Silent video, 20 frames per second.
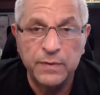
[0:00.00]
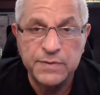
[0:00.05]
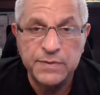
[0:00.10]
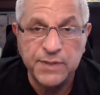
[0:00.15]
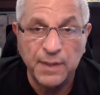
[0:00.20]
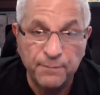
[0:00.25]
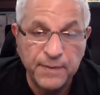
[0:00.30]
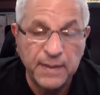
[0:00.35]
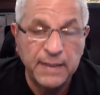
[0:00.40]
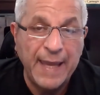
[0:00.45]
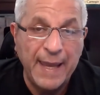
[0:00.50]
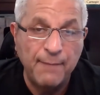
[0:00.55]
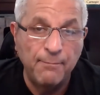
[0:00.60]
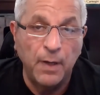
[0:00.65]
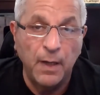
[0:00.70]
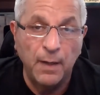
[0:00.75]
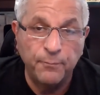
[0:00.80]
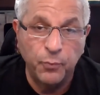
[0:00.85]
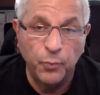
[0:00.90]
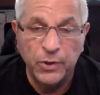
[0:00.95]
something came
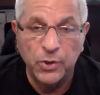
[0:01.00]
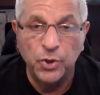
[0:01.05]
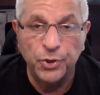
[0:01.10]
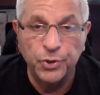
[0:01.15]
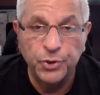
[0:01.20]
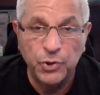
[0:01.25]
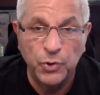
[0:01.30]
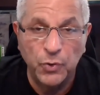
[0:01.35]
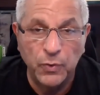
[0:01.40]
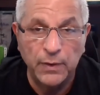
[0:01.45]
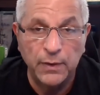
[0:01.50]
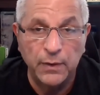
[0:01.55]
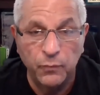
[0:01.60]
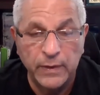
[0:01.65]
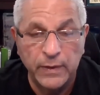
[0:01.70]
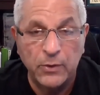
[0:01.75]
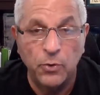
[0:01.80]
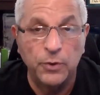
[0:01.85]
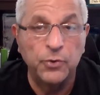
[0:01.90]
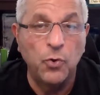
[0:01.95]
up, we couldn't do it,
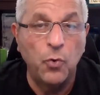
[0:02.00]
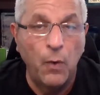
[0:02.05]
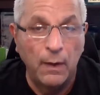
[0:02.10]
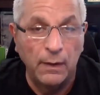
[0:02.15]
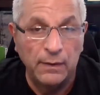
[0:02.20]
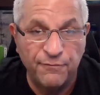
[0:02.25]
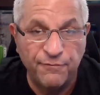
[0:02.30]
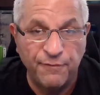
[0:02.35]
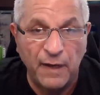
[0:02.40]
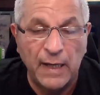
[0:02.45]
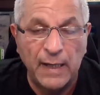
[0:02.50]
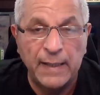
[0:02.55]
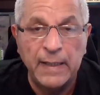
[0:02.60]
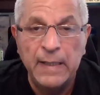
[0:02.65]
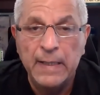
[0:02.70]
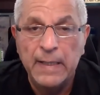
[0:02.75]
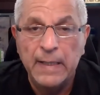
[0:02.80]
we couldn't qualify,